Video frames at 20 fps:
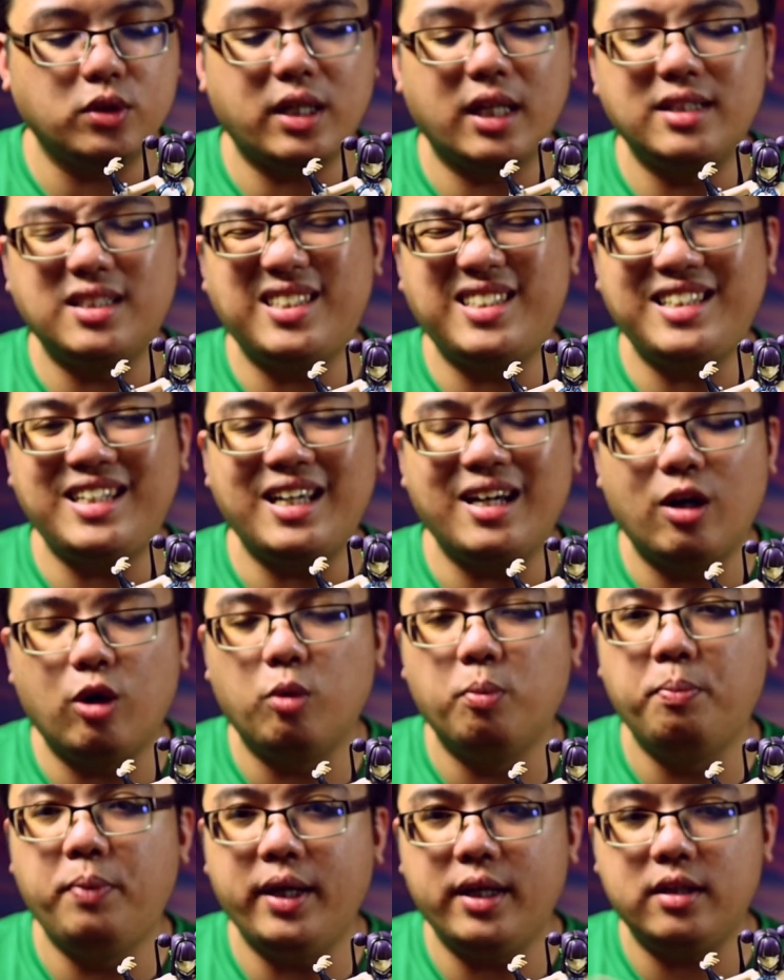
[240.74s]
You can see
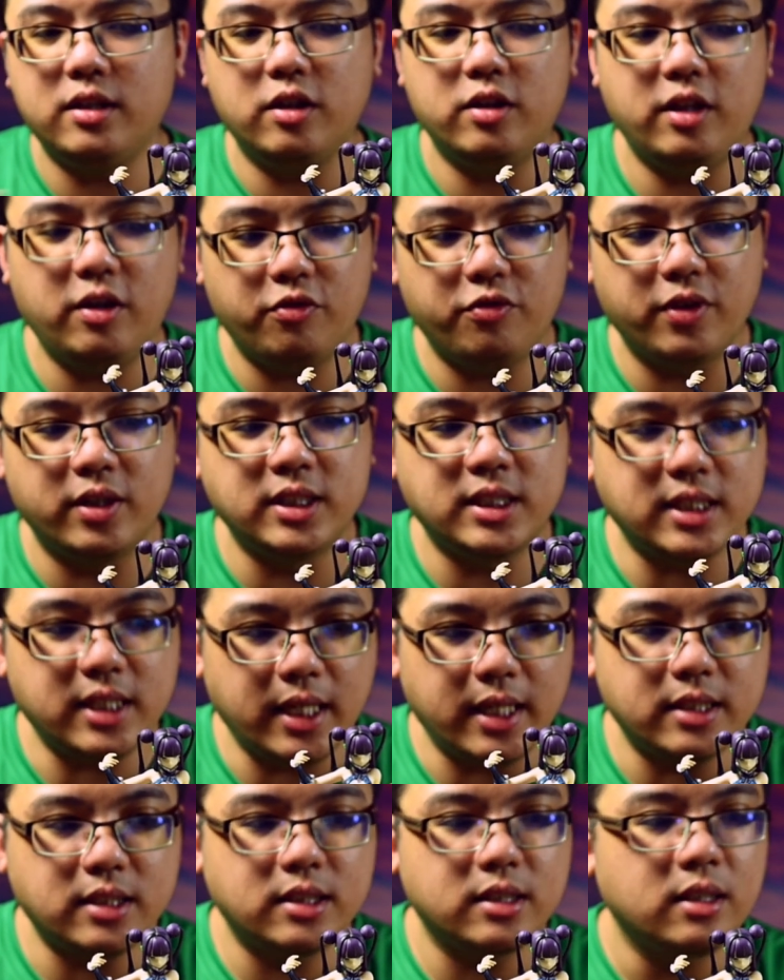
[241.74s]
how big the difference
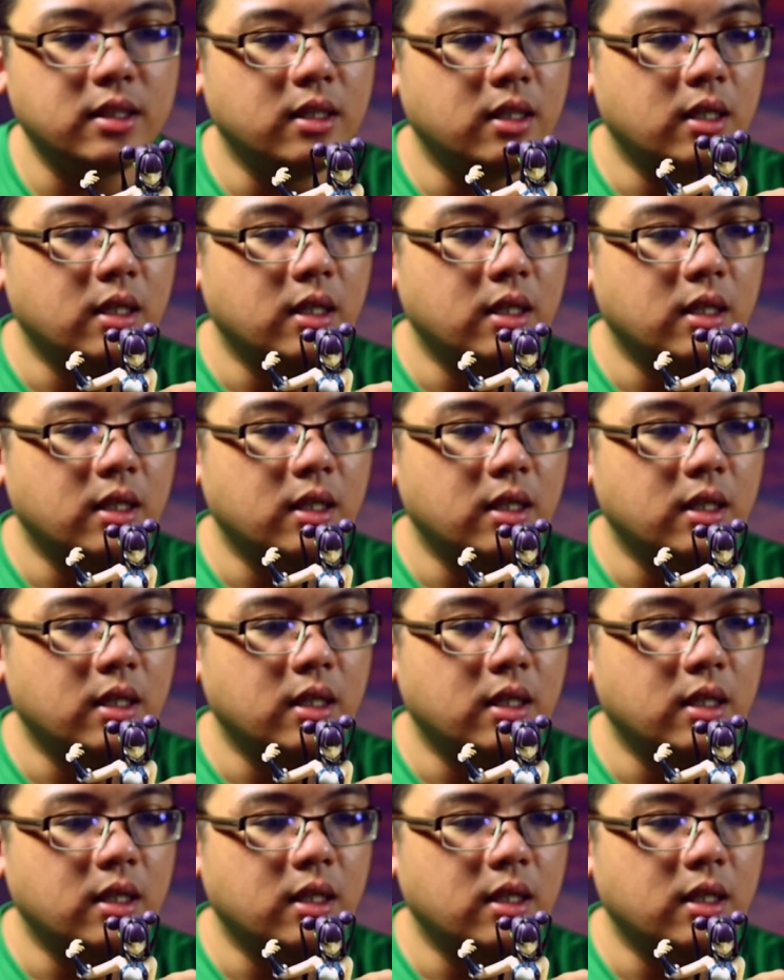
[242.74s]
is.